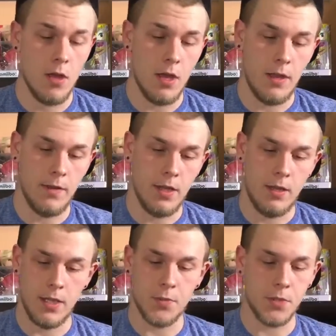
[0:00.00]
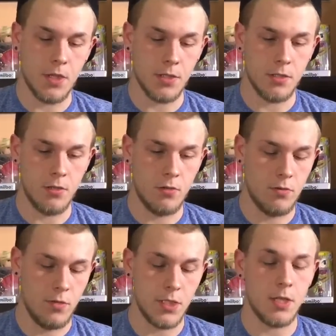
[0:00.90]
And then this was
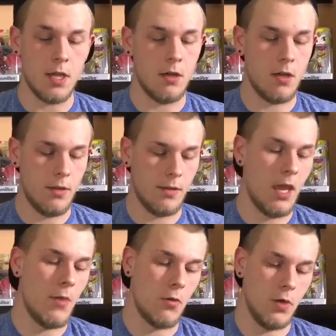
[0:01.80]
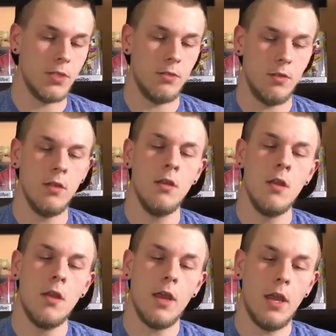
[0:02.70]
also, this came out recently,
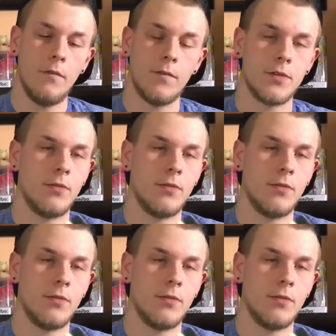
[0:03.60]
and for